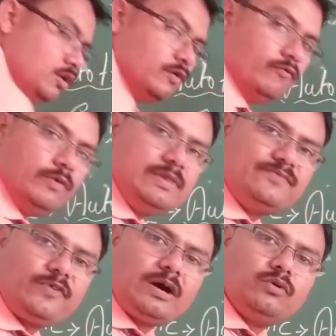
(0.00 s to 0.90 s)
we
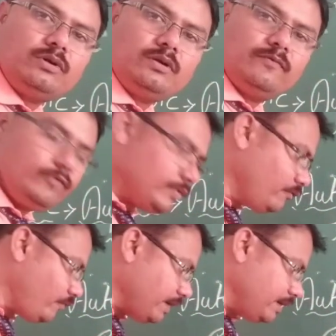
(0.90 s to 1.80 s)

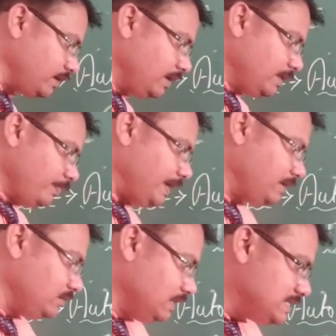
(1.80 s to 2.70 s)
will find
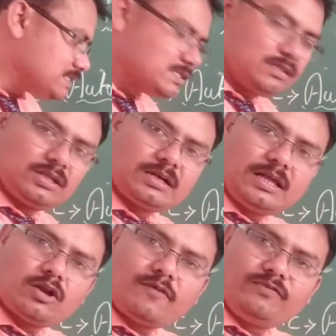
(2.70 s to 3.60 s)
that the
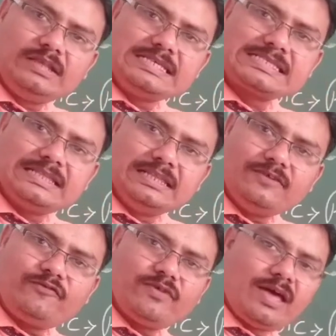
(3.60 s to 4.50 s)
color of this
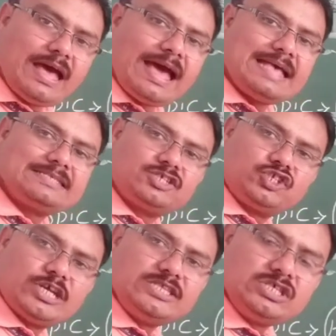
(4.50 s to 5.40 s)
leaf has
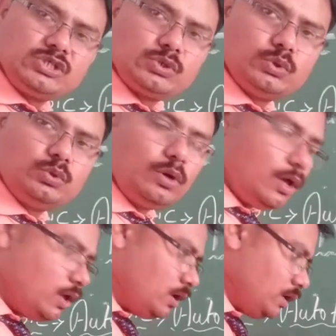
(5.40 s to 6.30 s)
changed into
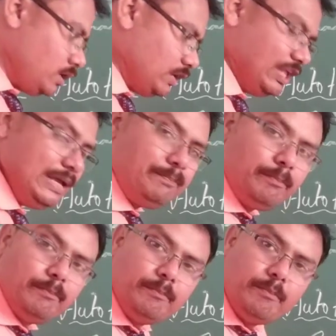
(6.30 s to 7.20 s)

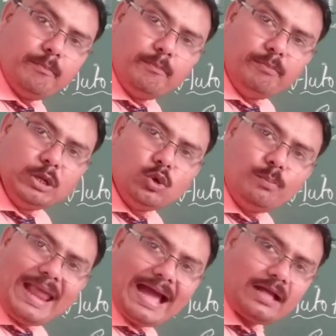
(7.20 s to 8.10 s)
deep
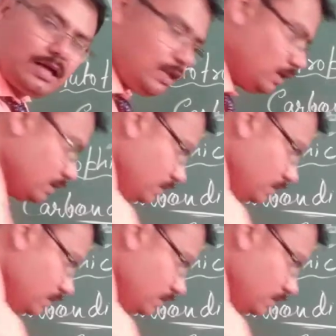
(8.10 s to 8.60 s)
blue-black color.